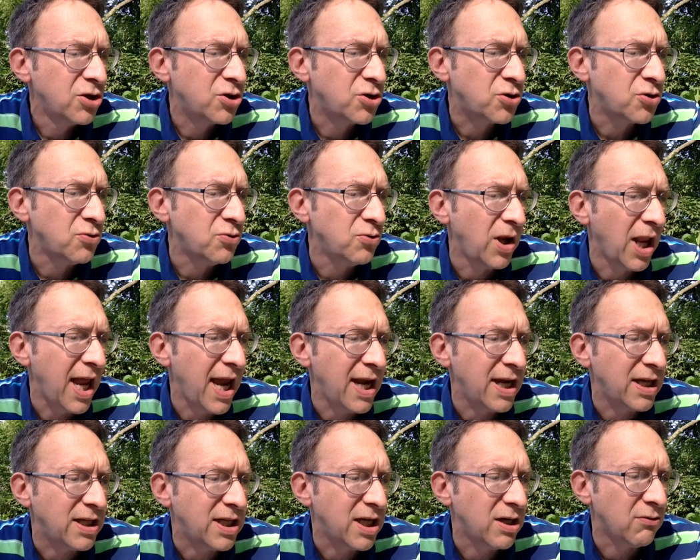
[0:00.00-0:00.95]
Too
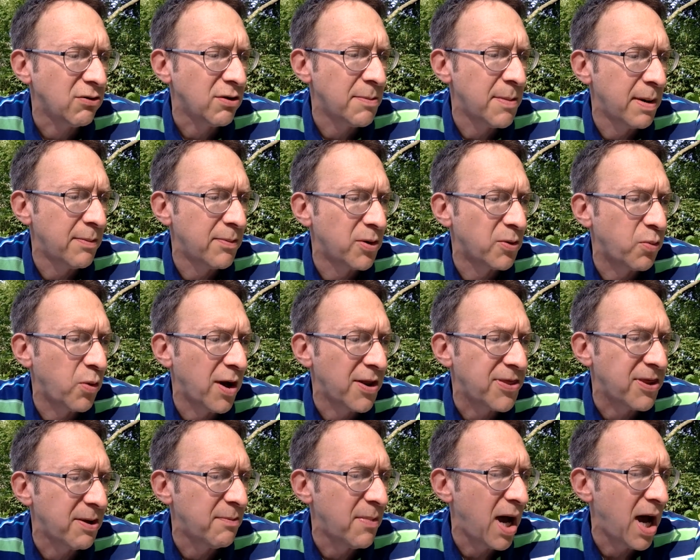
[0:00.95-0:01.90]
late, he remembered
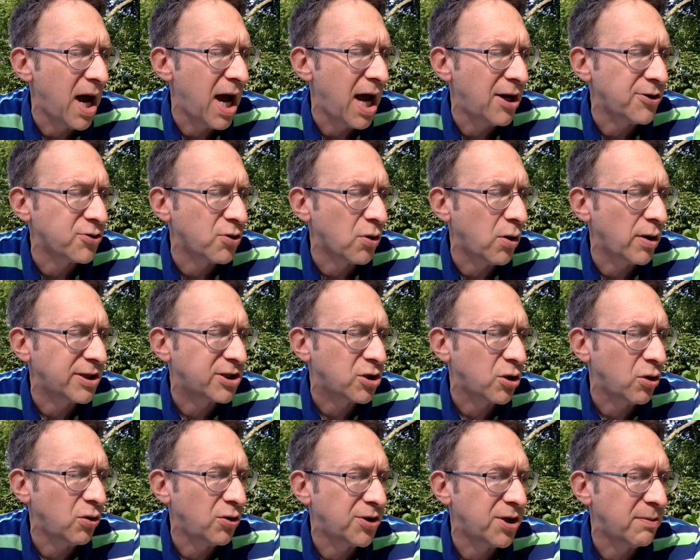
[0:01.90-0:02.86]
what the Mahandro had
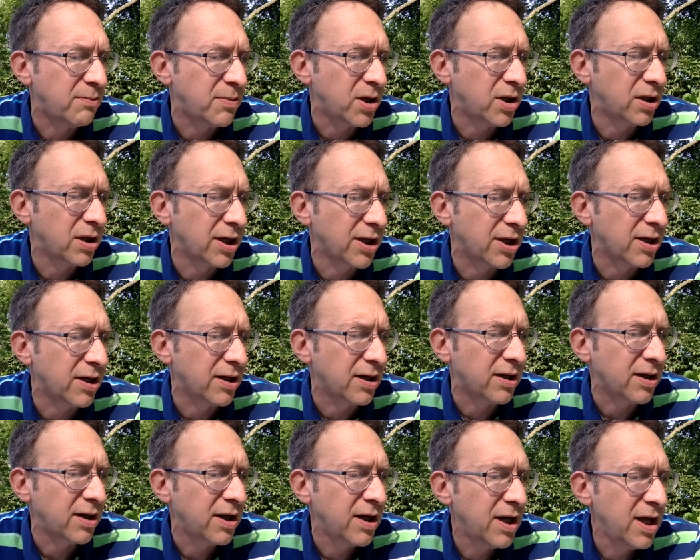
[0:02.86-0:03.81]
told him earlier.
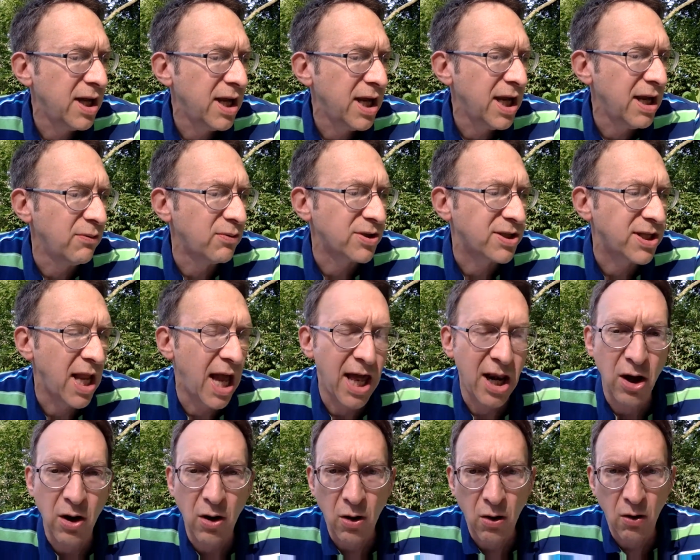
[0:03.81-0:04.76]
It was
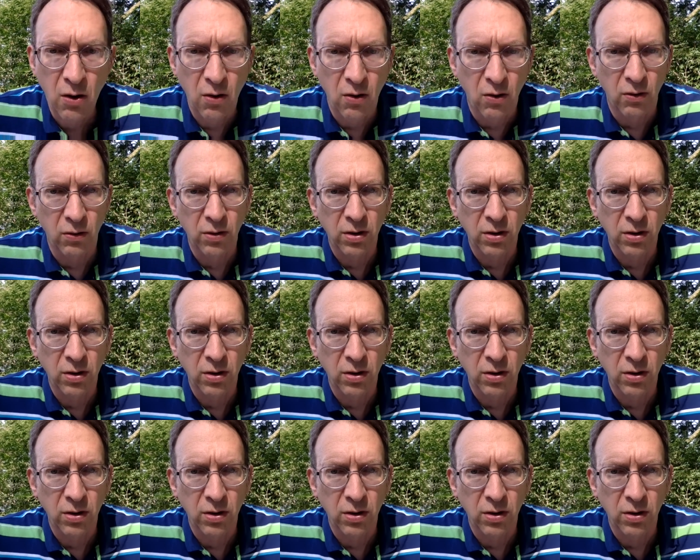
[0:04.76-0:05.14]
not a hole.